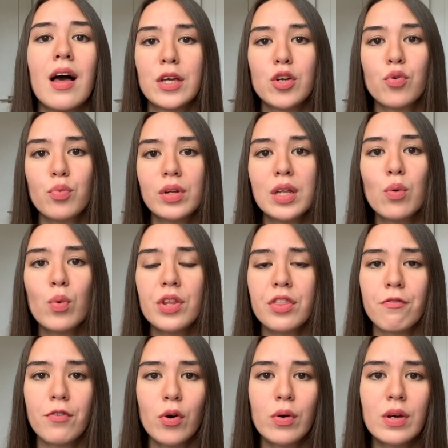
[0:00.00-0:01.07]
but you really want the
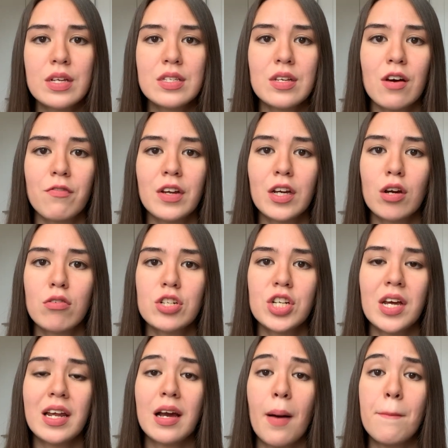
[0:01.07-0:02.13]
focus of
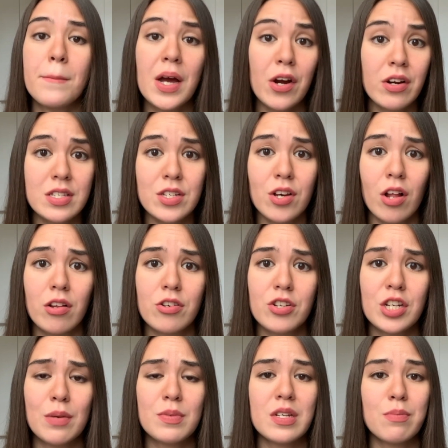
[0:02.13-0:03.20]
negotiating a merit
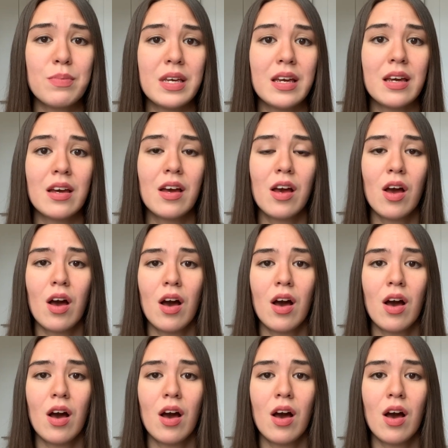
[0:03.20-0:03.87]
scholarship to be